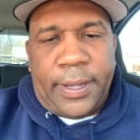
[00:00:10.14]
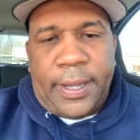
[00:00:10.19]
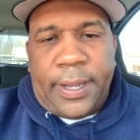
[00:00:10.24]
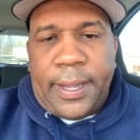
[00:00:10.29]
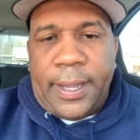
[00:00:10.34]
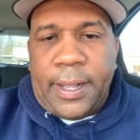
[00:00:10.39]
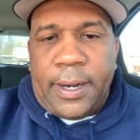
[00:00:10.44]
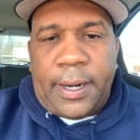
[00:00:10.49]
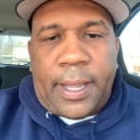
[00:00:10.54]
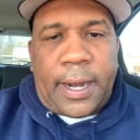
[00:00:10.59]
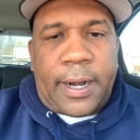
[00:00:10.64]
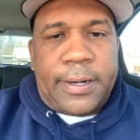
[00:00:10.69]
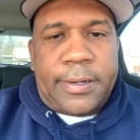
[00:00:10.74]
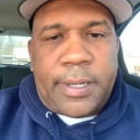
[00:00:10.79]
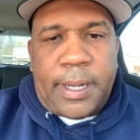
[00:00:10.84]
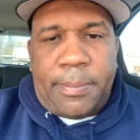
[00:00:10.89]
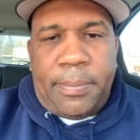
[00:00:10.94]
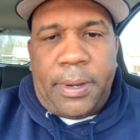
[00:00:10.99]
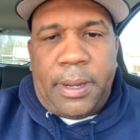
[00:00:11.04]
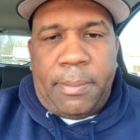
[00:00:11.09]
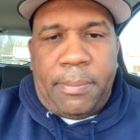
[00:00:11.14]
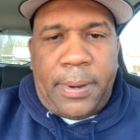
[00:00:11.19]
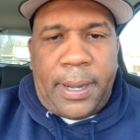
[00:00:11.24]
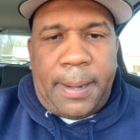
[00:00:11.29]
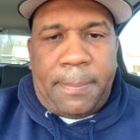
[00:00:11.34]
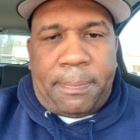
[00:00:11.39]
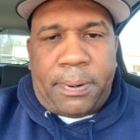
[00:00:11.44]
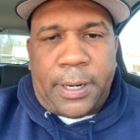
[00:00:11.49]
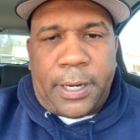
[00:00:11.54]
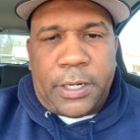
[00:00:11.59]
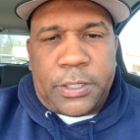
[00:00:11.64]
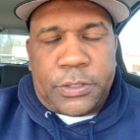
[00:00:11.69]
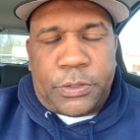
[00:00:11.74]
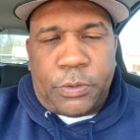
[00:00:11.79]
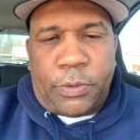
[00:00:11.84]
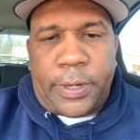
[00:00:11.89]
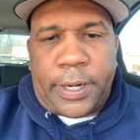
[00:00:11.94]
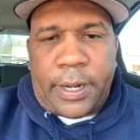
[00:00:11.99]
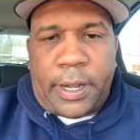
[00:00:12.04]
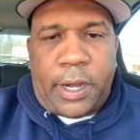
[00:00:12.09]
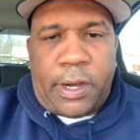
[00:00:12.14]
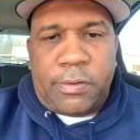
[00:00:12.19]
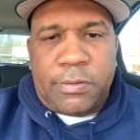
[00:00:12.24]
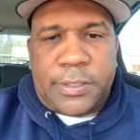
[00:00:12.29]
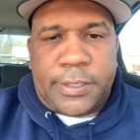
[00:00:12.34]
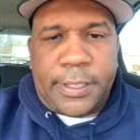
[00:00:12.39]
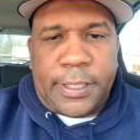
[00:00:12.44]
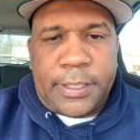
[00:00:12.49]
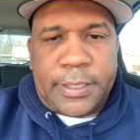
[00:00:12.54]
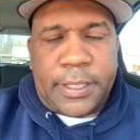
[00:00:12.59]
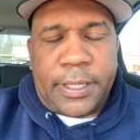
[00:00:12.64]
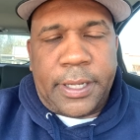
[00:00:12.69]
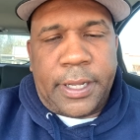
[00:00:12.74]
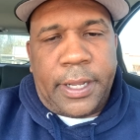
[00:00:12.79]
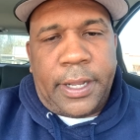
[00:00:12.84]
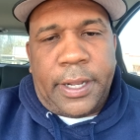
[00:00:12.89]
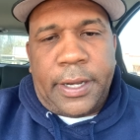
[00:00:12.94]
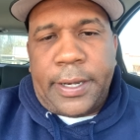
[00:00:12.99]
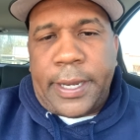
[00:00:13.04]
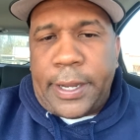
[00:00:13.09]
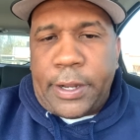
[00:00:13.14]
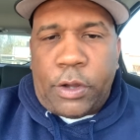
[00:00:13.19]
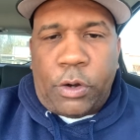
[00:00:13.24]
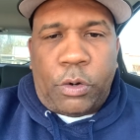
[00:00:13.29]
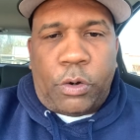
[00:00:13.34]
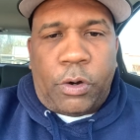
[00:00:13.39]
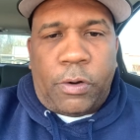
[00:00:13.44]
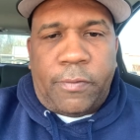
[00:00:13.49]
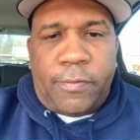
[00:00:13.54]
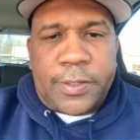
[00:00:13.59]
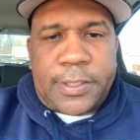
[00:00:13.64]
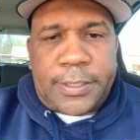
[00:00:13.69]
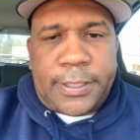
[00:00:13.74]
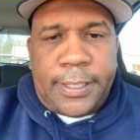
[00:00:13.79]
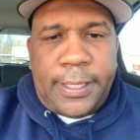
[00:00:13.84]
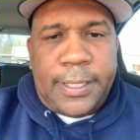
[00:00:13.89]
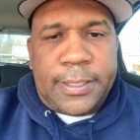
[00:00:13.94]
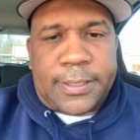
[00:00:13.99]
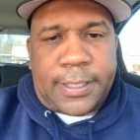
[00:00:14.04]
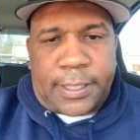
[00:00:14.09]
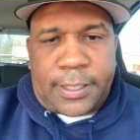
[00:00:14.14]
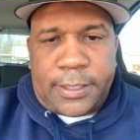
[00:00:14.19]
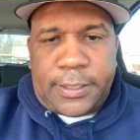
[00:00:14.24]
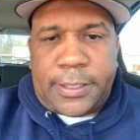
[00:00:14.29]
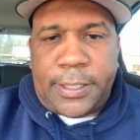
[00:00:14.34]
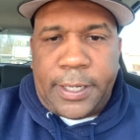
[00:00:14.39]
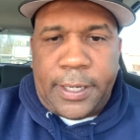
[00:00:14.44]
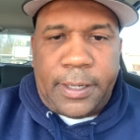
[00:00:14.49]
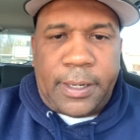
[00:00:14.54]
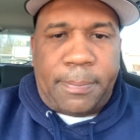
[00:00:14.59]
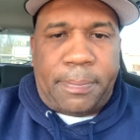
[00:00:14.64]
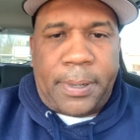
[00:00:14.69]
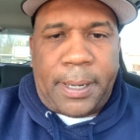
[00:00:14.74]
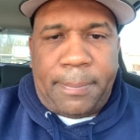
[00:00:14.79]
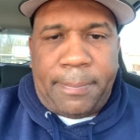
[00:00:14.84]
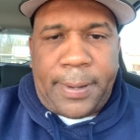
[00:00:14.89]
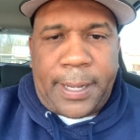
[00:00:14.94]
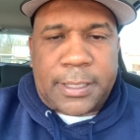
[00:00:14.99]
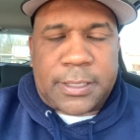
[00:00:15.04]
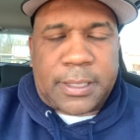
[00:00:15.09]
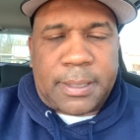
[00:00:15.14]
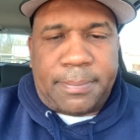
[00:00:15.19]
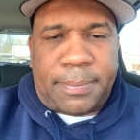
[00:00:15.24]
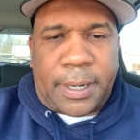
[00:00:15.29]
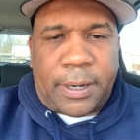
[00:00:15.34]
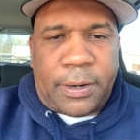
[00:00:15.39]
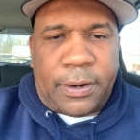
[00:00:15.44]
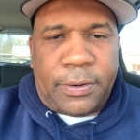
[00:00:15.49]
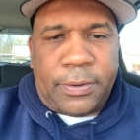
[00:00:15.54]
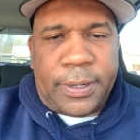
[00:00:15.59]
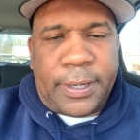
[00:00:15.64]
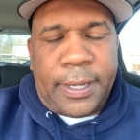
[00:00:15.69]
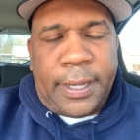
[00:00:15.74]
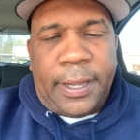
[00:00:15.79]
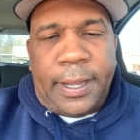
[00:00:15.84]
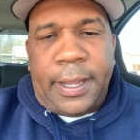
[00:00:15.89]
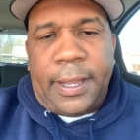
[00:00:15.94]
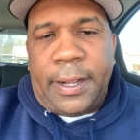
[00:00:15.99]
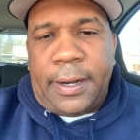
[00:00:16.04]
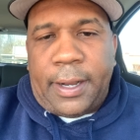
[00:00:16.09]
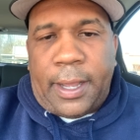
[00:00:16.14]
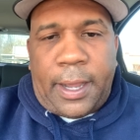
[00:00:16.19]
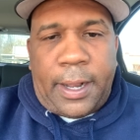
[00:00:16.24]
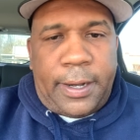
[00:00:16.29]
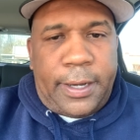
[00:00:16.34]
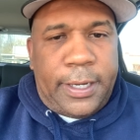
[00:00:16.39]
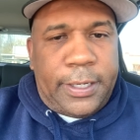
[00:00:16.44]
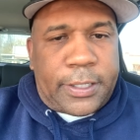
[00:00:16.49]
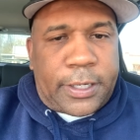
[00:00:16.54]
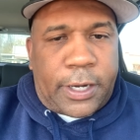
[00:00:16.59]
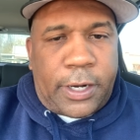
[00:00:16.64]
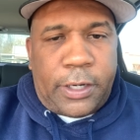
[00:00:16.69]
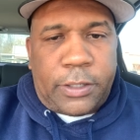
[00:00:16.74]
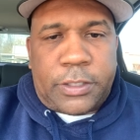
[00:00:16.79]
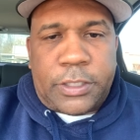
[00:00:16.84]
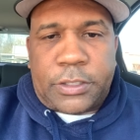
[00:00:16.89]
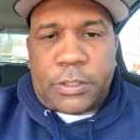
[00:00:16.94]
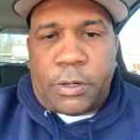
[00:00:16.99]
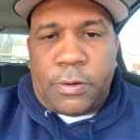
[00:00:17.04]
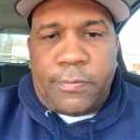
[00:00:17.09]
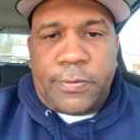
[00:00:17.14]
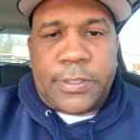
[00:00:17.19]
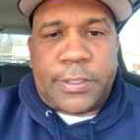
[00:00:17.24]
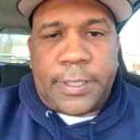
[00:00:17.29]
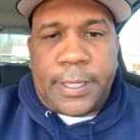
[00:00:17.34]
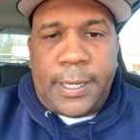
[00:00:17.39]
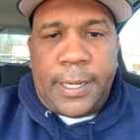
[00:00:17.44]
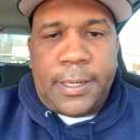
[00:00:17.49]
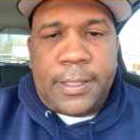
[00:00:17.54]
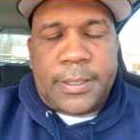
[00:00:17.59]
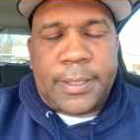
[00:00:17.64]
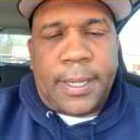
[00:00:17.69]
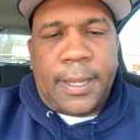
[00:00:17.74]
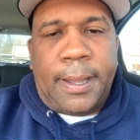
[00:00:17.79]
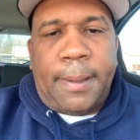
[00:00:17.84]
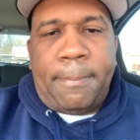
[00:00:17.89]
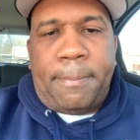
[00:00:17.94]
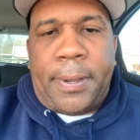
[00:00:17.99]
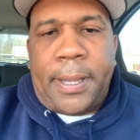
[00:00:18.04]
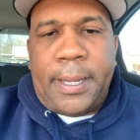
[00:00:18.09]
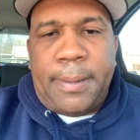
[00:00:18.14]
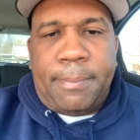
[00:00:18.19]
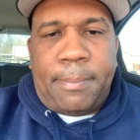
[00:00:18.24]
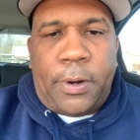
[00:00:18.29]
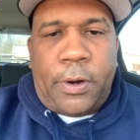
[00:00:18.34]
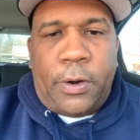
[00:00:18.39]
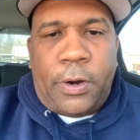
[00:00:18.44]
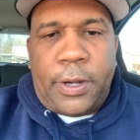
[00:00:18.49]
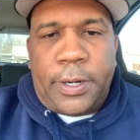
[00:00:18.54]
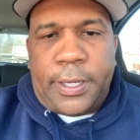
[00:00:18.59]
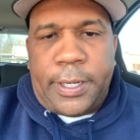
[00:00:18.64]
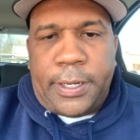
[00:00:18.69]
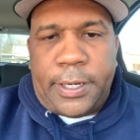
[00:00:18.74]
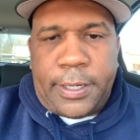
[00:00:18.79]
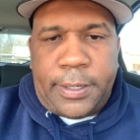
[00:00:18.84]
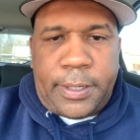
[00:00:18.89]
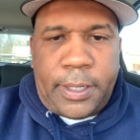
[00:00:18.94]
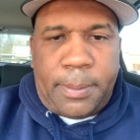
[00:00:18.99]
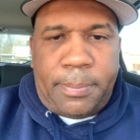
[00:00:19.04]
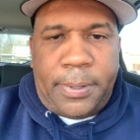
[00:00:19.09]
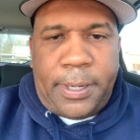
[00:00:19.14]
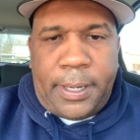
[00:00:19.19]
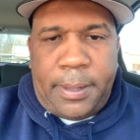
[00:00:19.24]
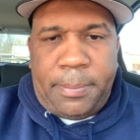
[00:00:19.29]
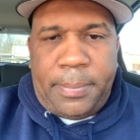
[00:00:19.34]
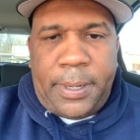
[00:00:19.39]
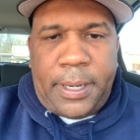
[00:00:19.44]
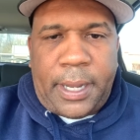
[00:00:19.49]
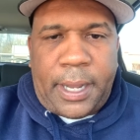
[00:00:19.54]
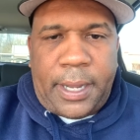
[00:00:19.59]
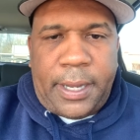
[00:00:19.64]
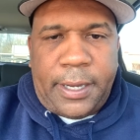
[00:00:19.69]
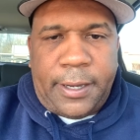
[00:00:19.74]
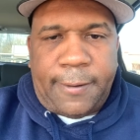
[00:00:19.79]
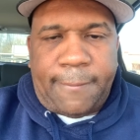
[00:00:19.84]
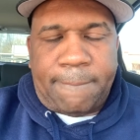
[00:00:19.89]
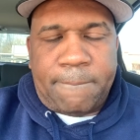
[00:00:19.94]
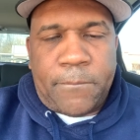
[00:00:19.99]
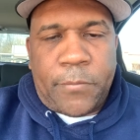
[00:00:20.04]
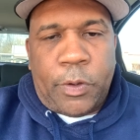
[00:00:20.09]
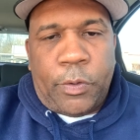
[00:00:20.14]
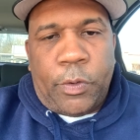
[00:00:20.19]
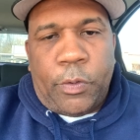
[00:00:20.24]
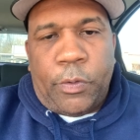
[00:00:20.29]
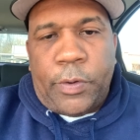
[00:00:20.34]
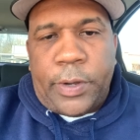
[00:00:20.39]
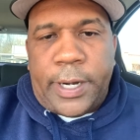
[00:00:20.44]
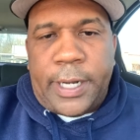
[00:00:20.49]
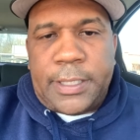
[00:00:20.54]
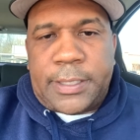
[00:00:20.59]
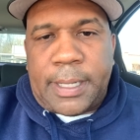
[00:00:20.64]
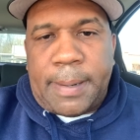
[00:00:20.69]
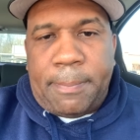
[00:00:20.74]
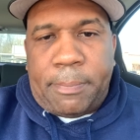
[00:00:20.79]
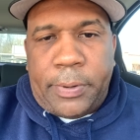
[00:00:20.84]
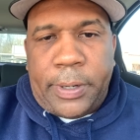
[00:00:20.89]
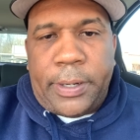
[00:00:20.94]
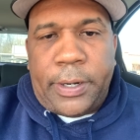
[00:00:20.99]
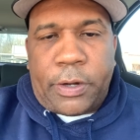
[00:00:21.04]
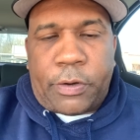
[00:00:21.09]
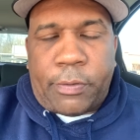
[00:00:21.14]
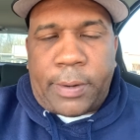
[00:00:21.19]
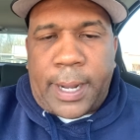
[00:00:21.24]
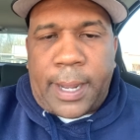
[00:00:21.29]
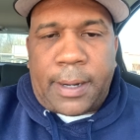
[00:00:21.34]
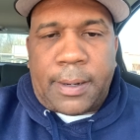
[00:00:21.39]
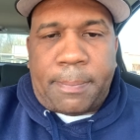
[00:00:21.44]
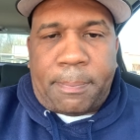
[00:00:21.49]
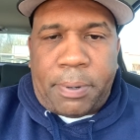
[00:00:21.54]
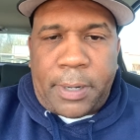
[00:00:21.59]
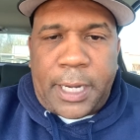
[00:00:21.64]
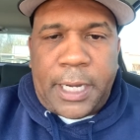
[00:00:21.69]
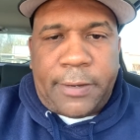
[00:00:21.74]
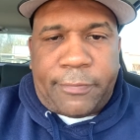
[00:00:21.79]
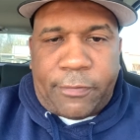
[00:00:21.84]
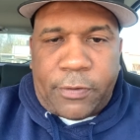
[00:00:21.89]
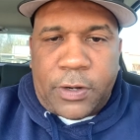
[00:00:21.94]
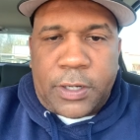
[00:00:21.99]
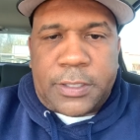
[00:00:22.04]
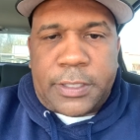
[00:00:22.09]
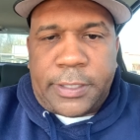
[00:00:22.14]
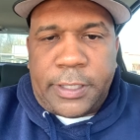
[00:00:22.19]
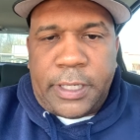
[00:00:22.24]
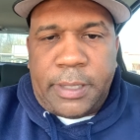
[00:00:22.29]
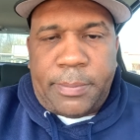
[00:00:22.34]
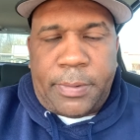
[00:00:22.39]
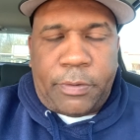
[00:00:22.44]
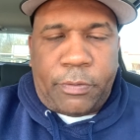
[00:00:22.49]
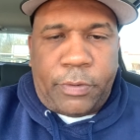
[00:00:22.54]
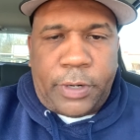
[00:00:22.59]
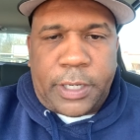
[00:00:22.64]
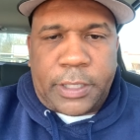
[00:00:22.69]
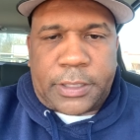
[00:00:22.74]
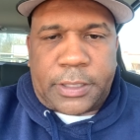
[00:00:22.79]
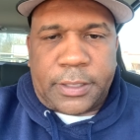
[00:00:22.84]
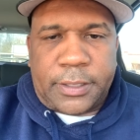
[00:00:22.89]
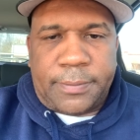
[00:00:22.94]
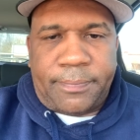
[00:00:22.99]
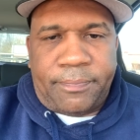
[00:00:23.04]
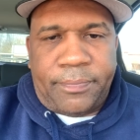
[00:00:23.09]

And a lot of WNBA players during their off season, they go overseas and continue to play basketball. And a lot of these countries overseas pay more than the WNBA. Or they say Brittney Griner plays for a team in Russia.